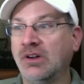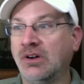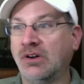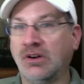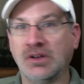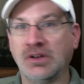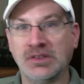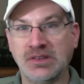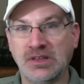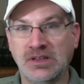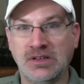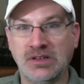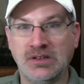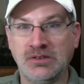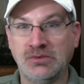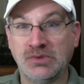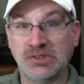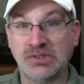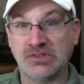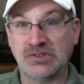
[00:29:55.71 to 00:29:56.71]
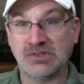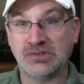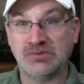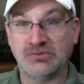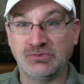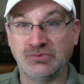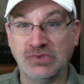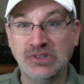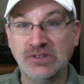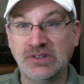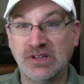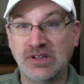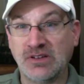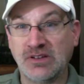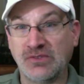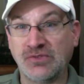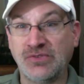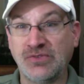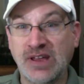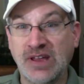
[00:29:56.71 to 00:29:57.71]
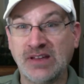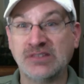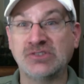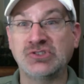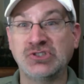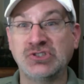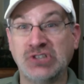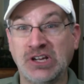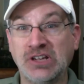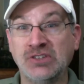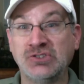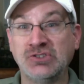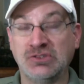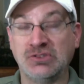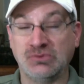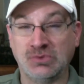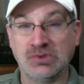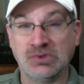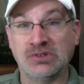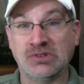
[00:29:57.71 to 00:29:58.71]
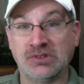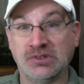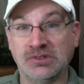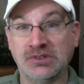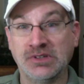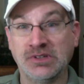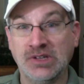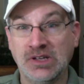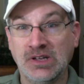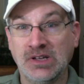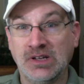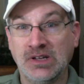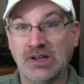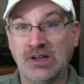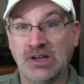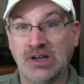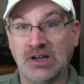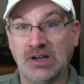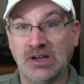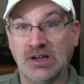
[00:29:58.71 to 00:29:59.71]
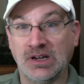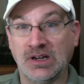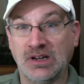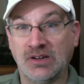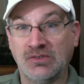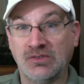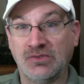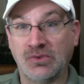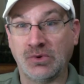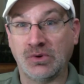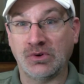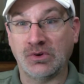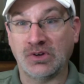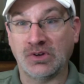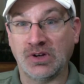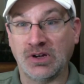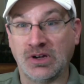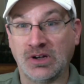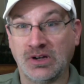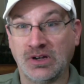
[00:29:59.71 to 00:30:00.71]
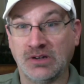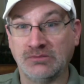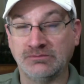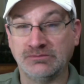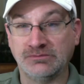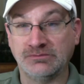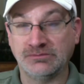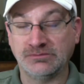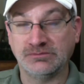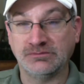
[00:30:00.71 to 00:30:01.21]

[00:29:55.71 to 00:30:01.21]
on the what's really a fast changing world uh, for um,